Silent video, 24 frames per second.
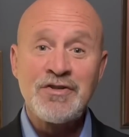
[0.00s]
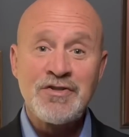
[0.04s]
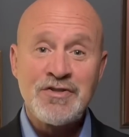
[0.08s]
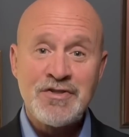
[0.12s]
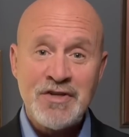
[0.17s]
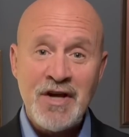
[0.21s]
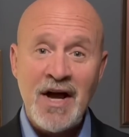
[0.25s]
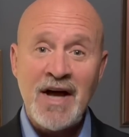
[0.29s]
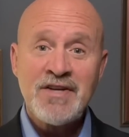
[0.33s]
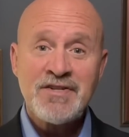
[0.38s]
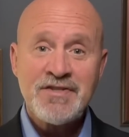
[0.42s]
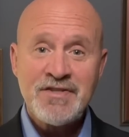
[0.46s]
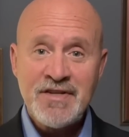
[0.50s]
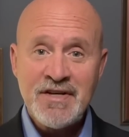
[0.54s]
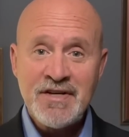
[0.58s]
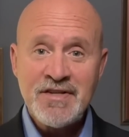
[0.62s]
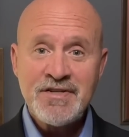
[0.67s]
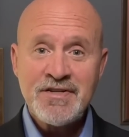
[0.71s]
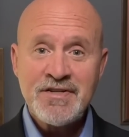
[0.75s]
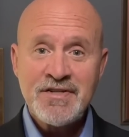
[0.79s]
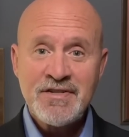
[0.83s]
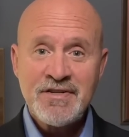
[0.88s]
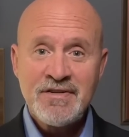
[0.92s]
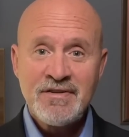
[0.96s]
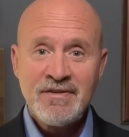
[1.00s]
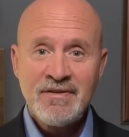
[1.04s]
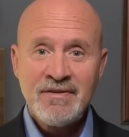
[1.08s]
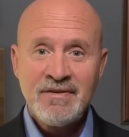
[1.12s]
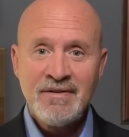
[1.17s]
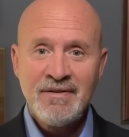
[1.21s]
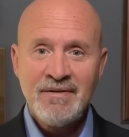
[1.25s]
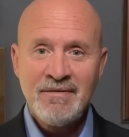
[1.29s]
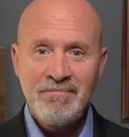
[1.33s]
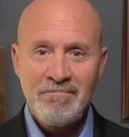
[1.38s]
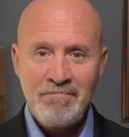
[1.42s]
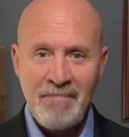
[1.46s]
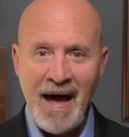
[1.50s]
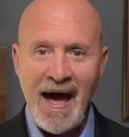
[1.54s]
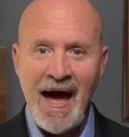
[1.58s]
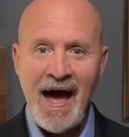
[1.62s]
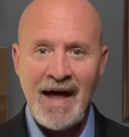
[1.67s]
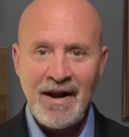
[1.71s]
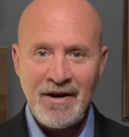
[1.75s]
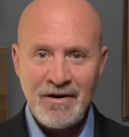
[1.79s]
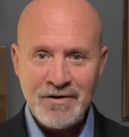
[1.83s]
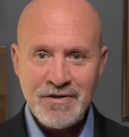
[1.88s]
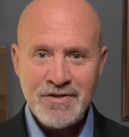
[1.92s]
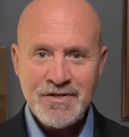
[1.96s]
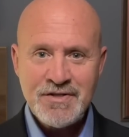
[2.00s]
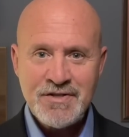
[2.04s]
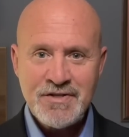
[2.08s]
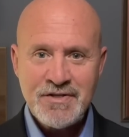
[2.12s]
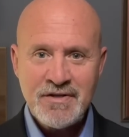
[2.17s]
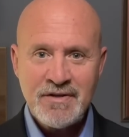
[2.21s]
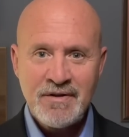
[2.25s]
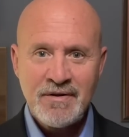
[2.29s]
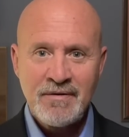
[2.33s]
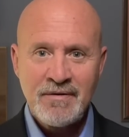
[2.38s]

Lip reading: justice matters.